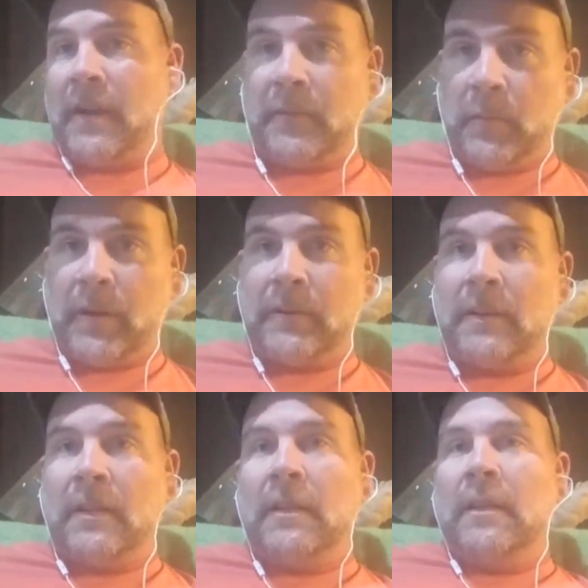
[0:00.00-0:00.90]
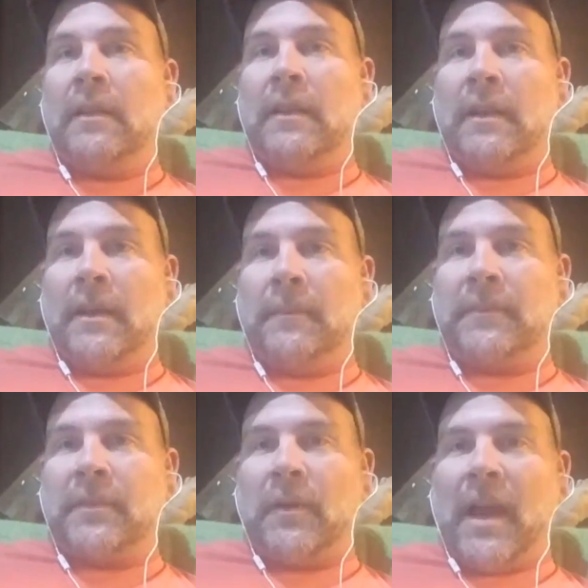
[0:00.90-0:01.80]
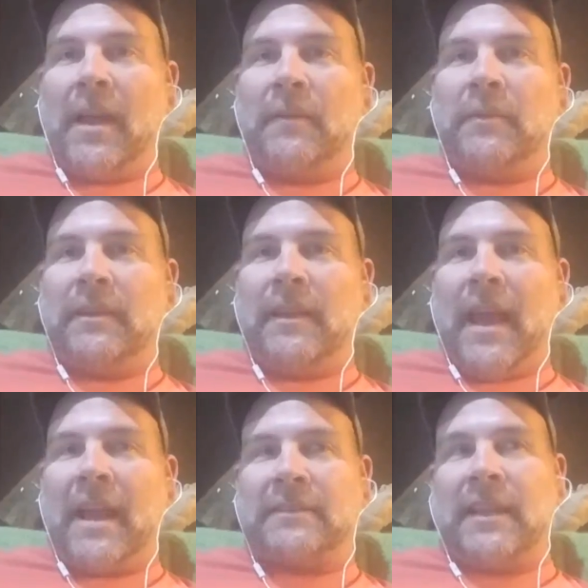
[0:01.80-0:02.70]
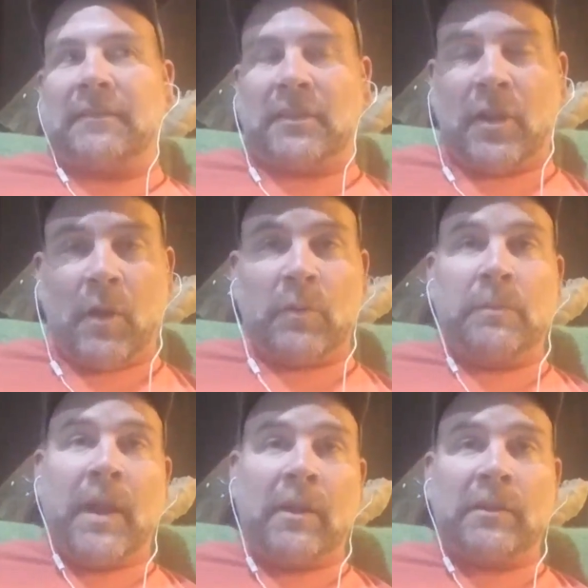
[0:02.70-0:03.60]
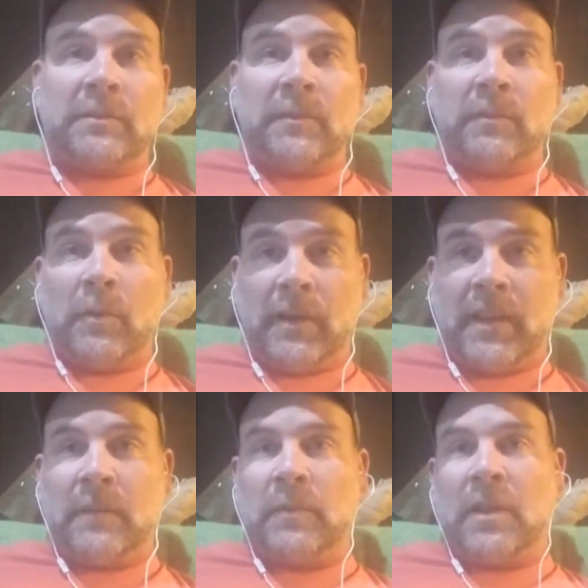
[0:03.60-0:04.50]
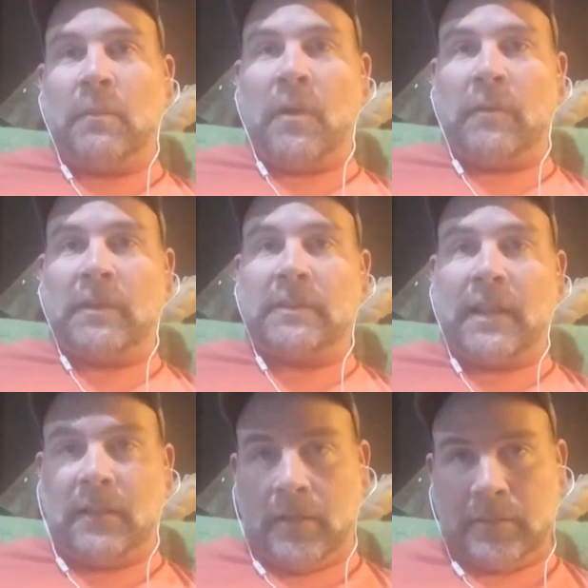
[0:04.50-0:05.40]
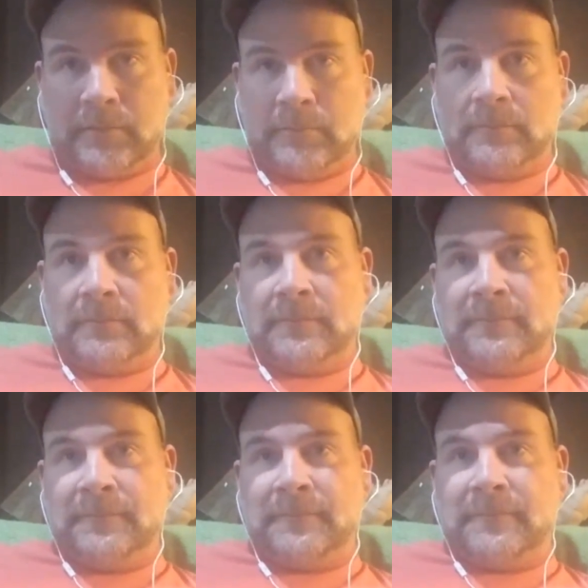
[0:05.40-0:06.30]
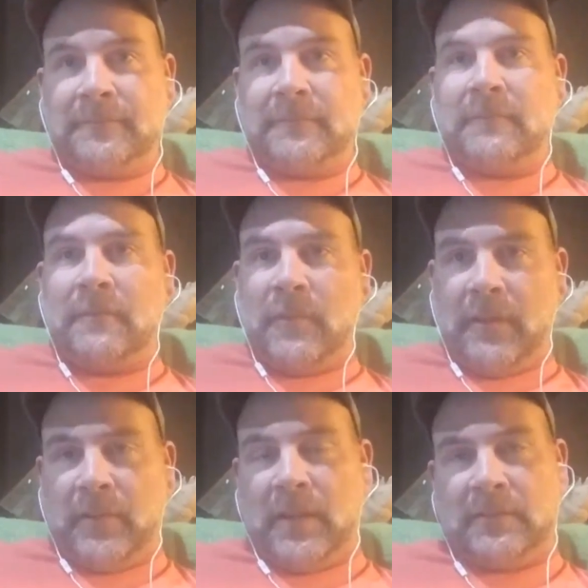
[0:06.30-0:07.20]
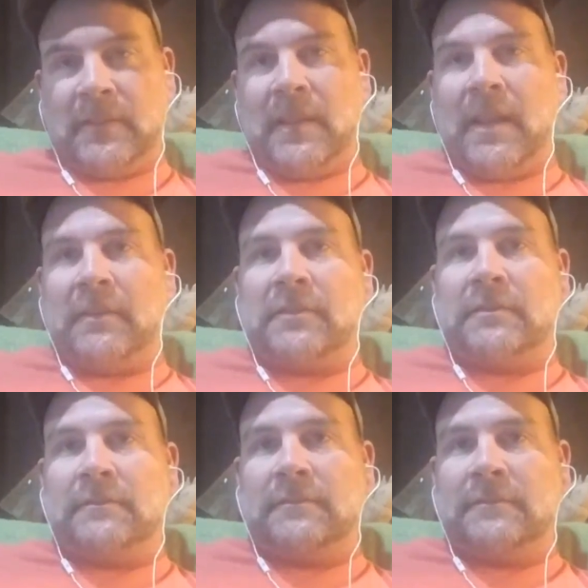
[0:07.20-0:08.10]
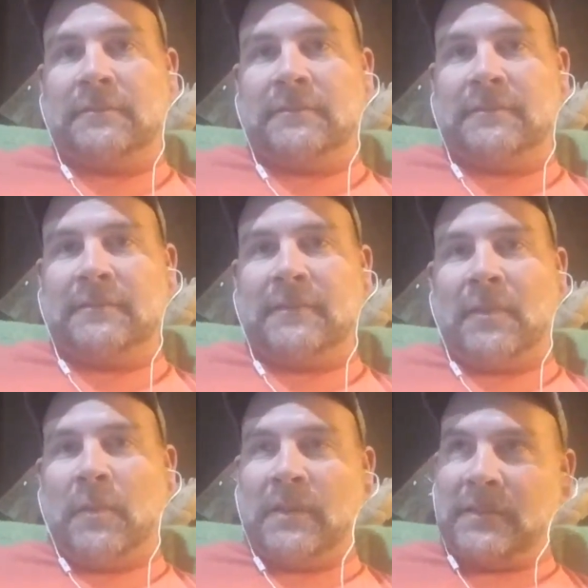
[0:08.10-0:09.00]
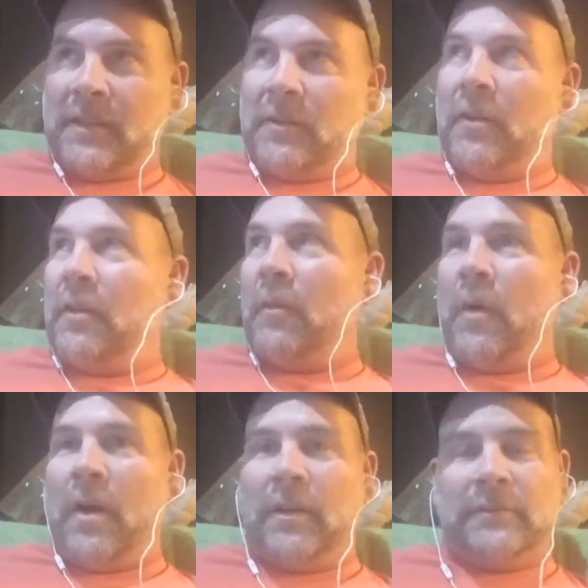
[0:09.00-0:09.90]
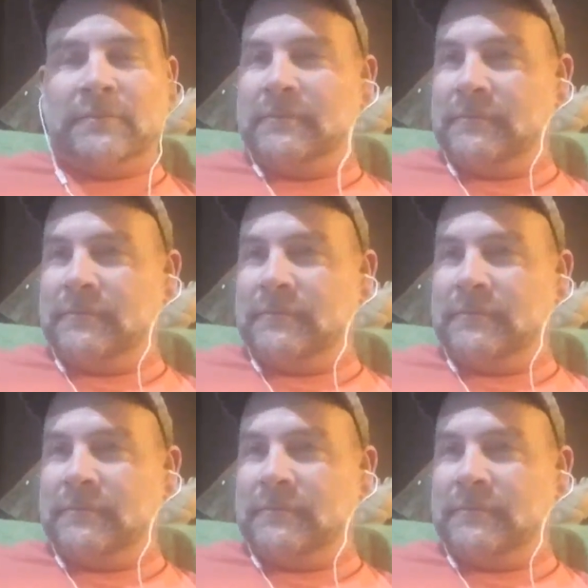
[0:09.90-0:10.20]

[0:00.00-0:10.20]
everywhere. Mm-hmm. So I would actually have to talk with parents before a kid would come over and say, look, we have guns in the house. The ones that are on the wall,